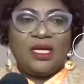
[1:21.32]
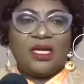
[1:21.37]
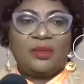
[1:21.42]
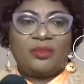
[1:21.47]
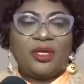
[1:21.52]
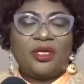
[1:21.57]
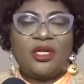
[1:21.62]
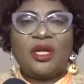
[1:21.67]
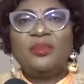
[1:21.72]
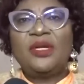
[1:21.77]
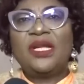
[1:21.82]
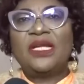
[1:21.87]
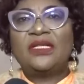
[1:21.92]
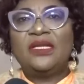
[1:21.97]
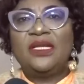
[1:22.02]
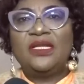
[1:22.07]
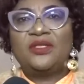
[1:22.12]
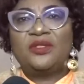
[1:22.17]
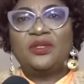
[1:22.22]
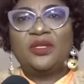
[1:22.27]
uh,
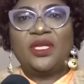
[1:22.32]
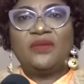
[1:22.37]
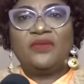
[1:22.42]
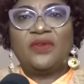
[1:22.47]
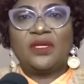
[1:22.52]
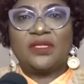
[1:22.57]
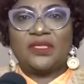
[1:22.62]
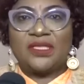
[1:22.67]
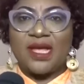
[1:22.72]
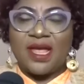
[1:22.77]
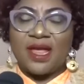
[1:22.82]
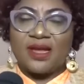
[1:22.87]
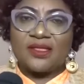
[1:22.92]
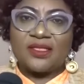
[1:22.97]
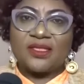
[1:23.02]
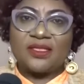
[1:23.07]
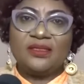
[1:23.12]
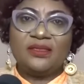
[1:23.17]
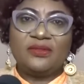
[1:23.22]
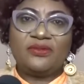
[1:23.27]
predominantly to give God
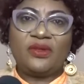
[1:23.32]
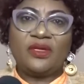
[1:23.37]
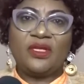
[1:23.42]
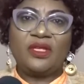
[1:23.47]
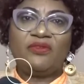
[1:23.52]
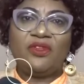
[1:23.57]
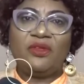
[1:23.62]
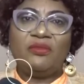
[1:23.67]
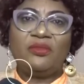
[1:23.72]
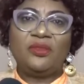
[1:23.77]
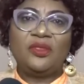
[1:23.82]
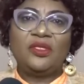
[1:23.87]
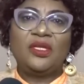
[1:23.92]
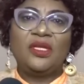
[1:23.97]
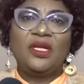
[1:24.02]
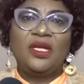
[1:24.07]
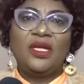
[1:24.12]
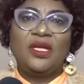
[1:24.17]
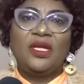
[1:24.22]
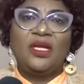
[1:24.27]
thanks for giving
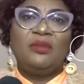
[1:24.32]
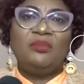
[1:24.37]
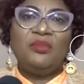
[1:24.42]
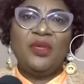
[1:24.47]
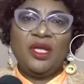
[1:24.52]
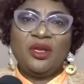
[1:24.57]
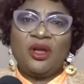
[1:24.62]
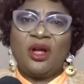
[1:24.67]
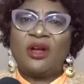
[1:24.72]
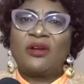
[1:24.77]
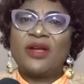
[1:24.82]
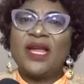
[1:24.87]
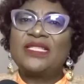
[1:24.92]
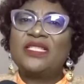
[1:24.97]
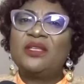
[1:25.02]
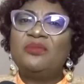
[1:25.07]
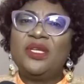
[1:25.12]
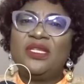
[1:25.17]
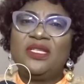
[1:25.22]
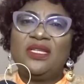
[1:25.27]
me or
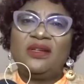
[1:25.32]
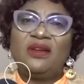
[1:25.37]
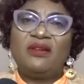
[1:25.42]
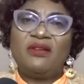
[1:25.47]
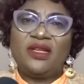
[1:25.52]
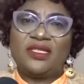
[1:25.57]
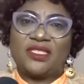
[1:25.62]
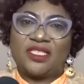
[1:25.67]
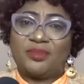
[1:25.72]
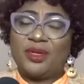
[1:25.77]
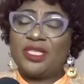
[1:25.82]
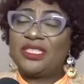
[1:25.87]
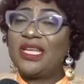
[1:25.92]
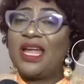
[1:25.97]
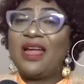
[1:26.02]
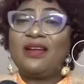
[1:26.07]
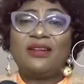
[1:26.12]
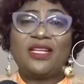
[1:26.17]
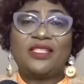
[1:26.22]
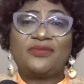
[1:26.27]
granting me the grace,
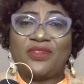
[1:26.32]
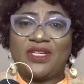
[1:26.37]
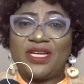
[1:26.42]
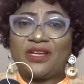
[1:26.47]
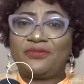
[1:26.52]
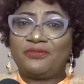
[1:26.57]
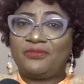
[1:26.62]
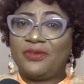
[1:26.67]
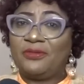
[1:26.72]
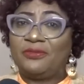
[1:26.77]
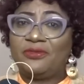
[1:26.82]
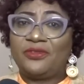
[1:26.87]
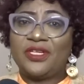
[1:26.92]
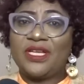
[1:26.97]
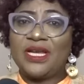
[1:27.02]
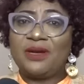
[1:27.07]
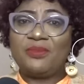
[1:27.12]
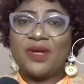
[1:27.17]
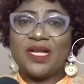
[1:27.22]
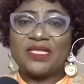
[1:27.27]
special grace for that, for
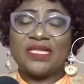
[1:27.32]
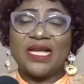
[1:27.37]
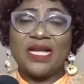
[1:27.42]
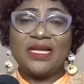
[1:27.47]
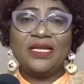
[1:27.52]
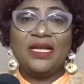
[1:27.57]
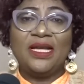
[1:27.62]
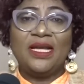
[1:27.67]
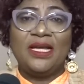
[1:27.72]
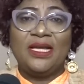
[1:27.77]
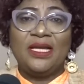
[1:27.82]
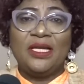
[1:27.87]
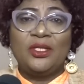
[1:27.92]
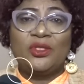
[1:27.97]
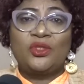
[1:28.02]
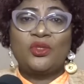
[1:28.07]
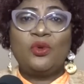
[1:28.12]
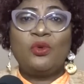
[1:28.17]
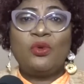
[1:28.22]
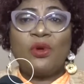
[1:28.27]
that matter,
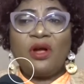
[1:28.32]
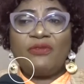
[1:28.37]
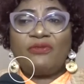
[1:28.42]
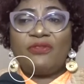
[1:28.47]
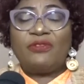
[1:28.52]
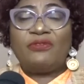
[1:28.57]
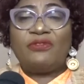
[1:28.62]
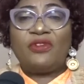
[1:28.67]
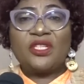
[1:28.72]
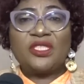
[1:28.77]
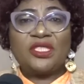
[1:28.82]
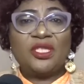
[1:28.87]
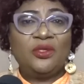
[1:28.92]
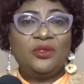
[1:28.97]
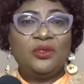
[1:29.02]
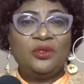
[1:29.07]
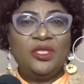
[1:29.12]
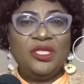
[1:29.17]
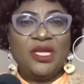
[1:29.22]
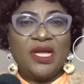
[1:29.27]
to work for 40
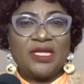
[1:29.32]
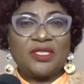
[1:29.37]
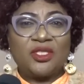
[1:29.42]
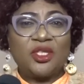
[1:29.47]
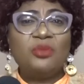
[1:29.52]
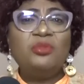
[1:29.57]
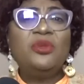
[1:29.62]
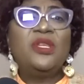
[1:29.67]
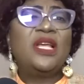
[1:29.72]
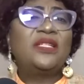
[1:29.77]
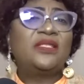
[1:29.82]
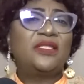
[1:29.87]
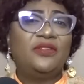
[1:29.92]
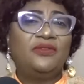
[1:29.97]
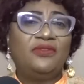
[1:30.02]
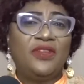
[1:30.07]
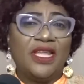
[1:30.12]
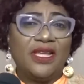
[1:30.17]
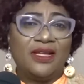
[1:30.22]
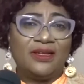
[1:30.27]
good years
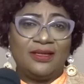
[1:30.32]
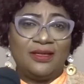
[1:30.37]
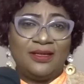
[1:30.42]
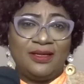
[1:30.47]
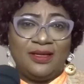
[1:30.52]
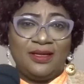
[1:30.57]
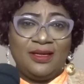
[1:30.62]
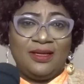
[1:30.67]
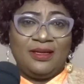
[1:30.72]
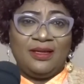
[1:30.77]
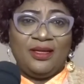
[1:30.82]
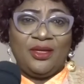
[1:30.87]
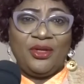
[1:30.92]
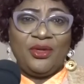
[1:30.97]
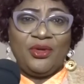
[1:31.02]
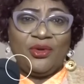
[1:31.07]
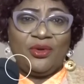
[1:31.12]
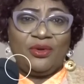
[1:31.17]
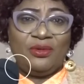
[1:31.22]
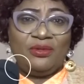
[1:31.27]
cumulatively
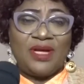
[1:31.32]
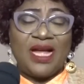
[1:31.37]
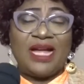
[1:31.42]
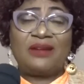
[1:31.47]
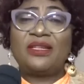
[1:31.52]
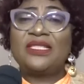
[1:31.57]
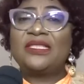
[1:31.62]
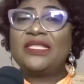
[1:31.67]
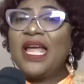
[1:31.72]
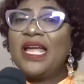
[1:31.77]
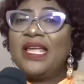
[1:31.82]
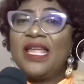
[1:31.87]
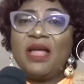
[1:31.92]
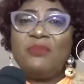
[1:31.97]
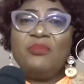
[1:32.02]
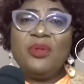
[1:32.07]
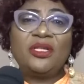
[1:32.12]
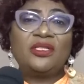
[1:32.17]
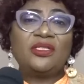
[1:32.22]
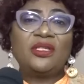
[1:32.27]
you know, and retire
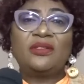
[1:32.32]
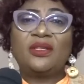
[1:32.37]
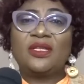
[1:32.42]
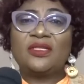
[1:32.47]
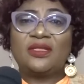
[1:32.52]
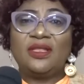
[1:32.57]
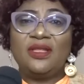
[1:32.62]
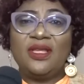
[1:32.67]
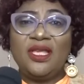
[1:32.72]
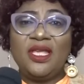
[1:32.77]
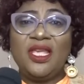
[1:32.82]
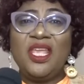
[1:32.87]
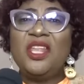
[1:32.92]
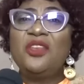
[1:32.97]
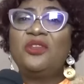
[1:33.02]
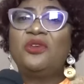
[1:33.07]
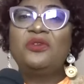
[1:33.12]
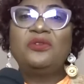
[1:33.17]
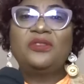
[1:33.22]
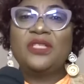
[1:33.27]
meritoriously
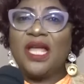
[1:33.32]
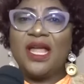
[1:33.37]
in good